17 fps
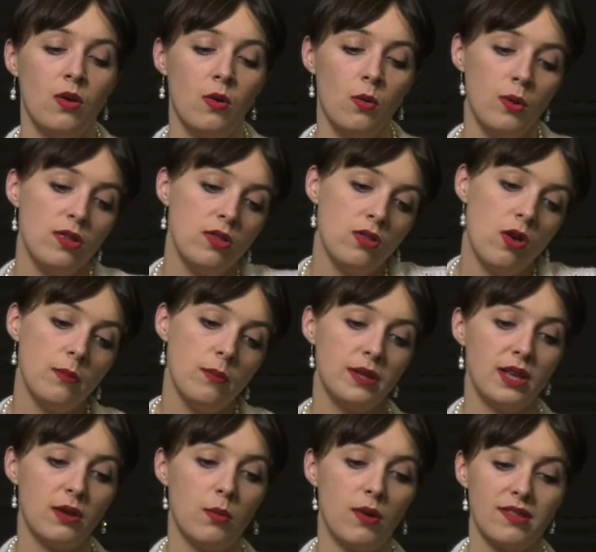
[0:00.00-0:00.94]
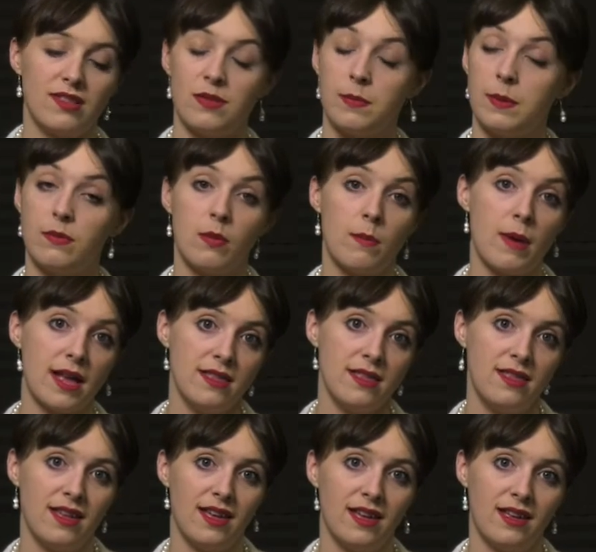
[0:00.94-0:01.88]
When Tommy wants to be
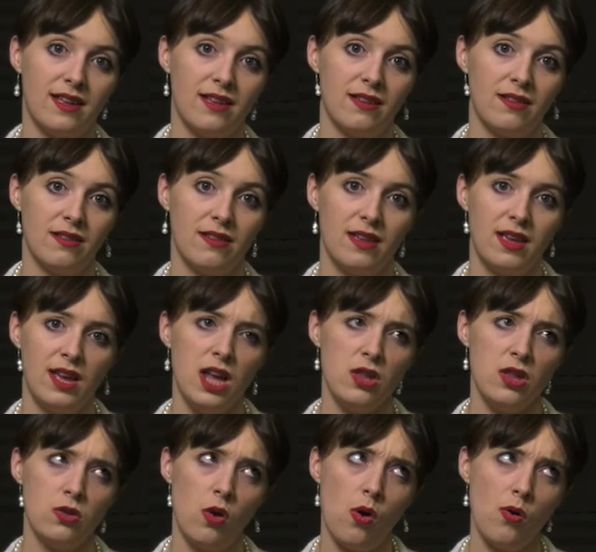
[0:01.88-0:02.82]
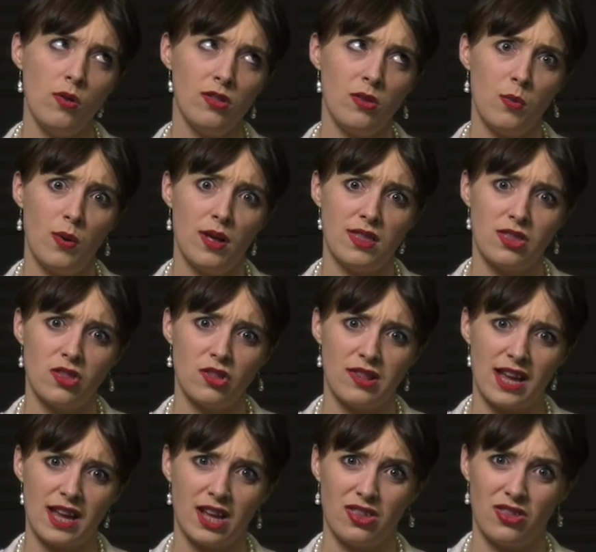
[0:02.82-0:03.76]
romantic, he talks to one just
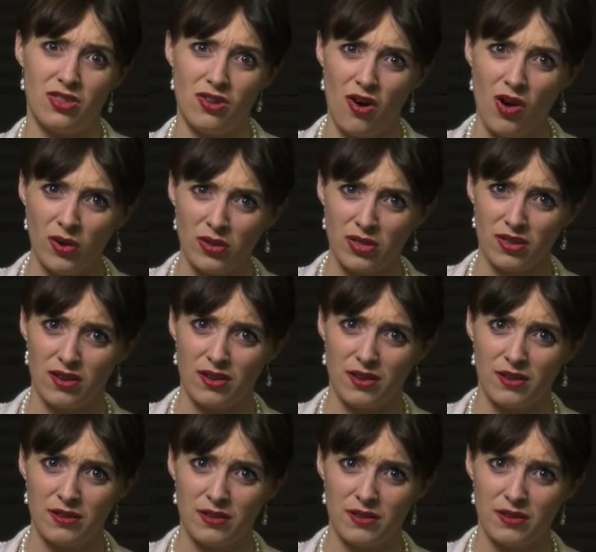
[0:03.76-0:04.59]
like a doctor.